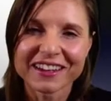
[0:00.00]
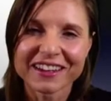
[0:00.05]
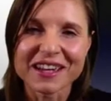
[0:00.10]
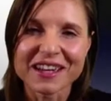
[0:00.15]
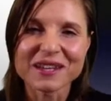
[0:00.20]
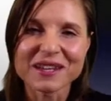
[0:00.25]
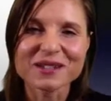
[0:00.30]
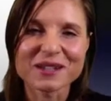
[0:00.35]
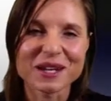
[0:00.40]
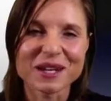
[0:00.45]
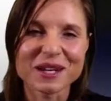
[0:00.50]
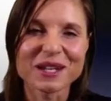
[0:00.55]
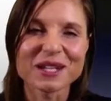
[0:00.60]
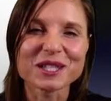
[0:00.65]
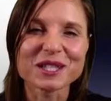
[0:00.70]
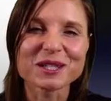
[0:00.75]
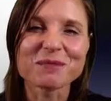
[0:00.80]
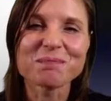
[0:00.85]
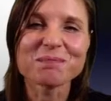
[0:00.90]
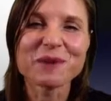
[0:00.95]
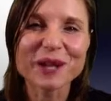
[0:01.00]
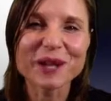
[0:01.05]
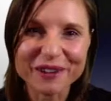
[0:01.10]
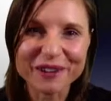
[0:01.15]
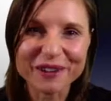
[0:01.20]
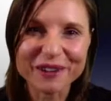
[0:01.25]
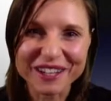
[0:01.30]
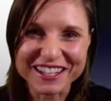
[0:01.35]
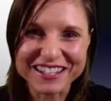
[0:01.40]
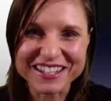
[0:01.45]
is an
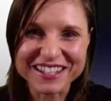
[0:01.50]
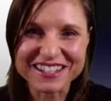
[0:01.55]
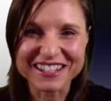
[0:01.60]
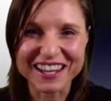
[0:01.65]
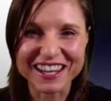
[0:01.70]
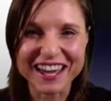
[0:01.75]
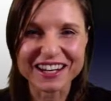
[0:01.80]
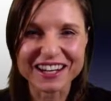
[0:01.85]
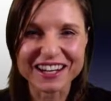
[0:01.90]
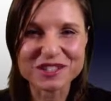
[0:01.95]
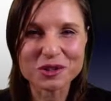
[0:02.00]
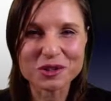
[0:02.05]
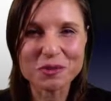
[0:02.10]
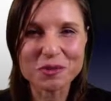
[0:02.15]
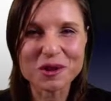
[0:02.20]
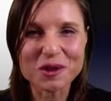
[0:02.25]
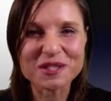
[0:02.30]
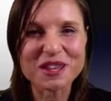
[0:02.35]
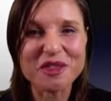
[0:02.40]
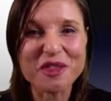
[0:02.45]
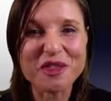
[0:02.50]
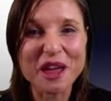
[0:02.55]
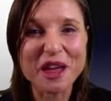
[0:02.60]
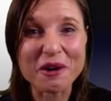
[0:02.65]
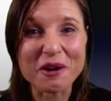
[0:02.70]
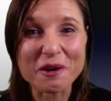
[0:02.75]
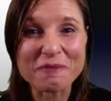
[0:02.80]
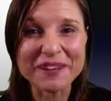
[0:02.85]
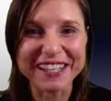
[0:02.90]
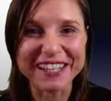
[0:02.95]
experience, isn't it? And it's almost a
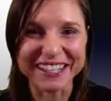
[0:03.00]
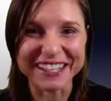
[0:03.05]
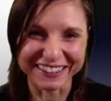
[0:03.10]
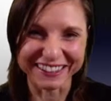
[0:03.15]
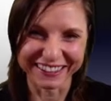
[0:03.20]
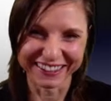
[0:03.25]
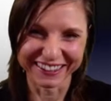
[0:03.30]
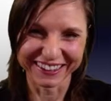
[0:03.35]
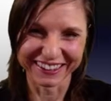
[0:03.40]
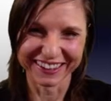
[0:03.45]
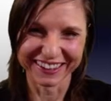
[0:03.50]
therapy.